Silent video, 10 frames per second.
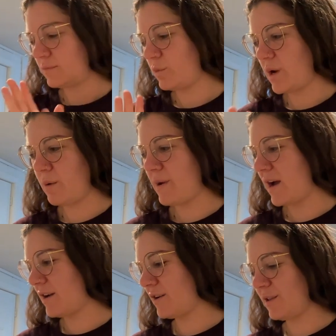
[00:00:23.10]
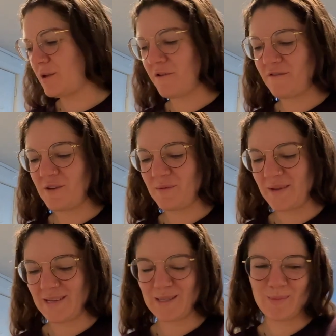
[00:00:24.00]
You're back in our little
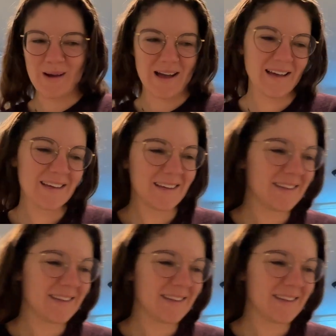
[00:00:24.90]
filming spot.